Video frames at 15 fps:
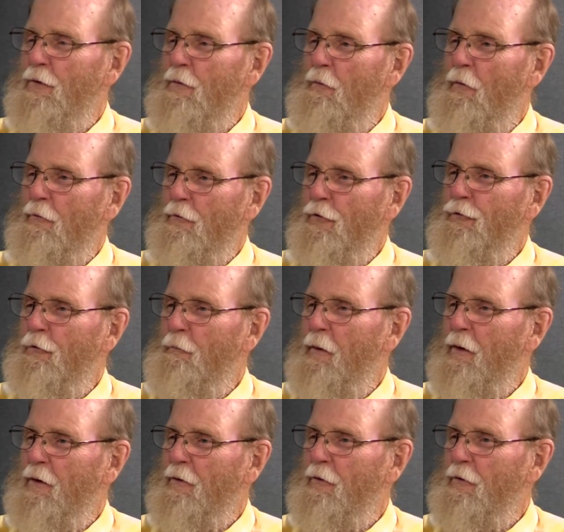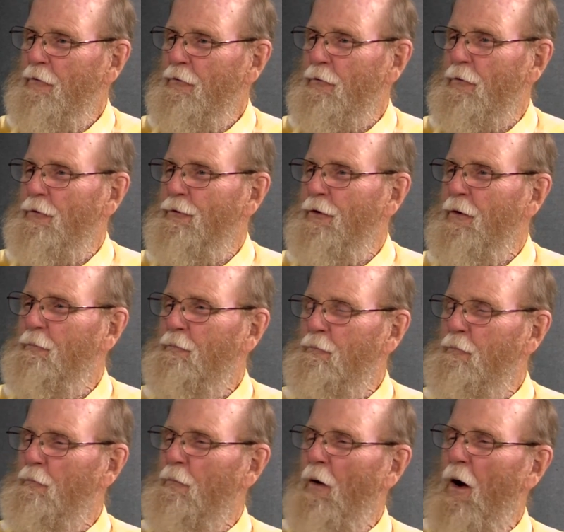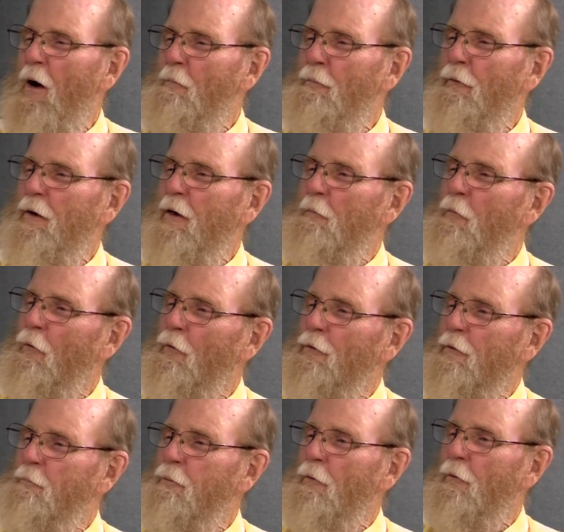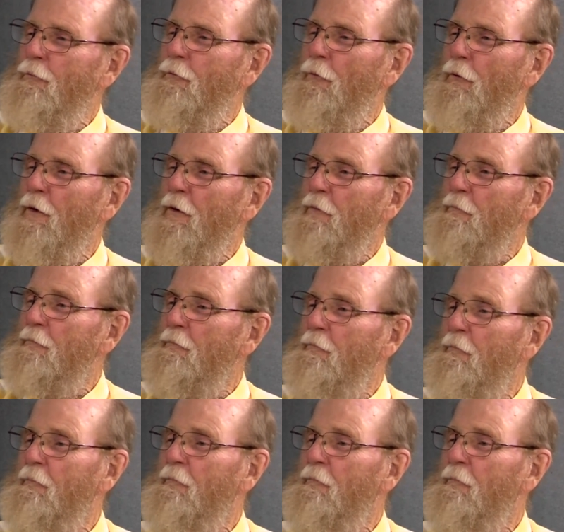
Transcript: participate in this, or is she operating more on the periphery? Well,